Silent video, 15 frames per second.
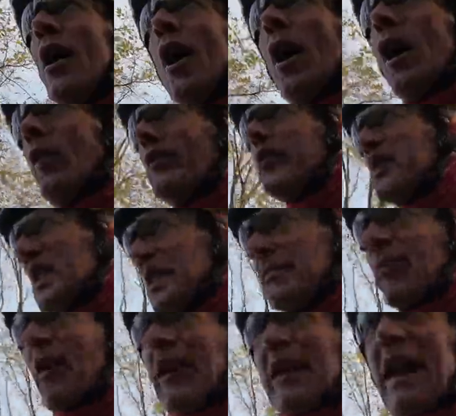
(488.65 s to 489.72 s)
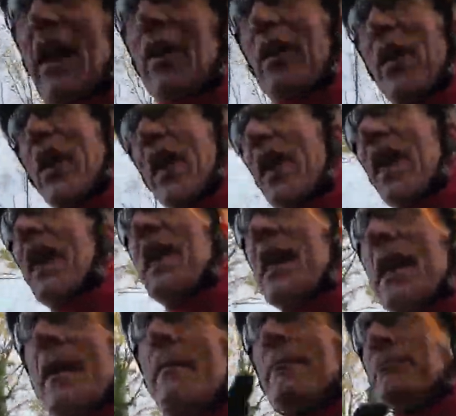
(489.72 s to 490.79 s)
of the disc brake. Now
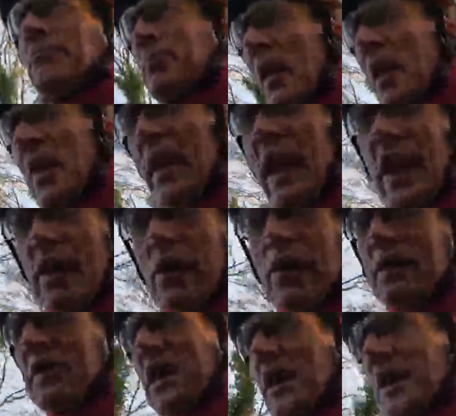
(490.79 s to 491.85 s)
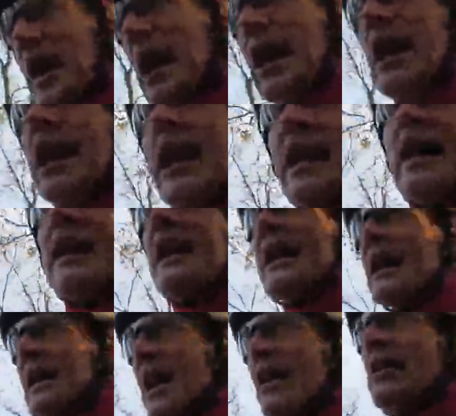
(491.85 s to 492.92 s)
they can also,
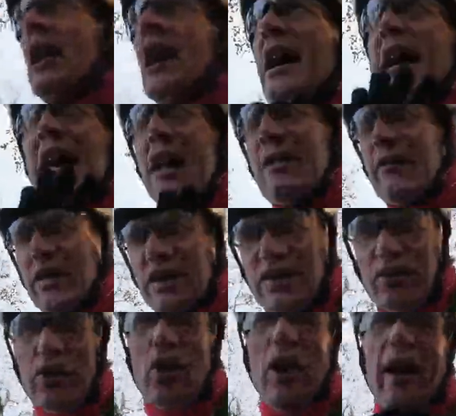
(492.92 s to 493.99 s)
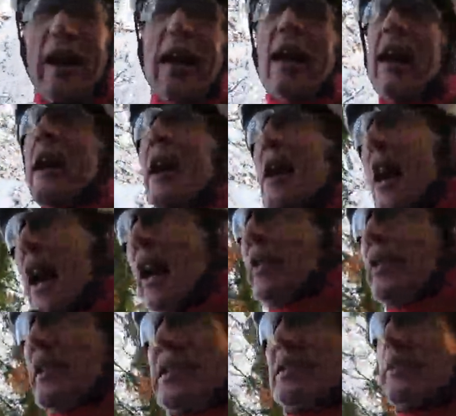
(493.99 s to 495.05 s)
you know, if it's dry
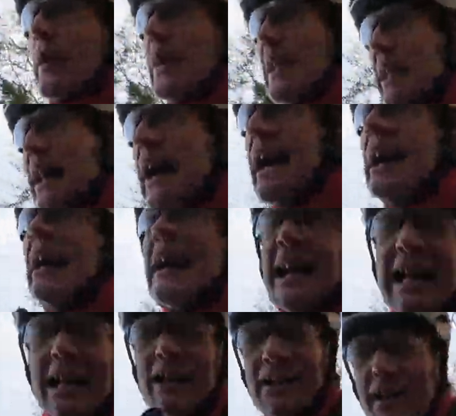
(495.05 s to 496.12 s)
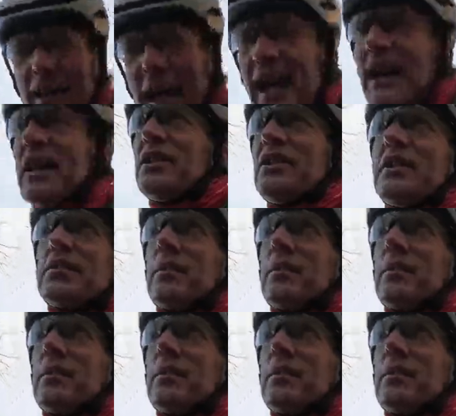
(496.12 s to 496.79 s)
and they're squealing, you can get issues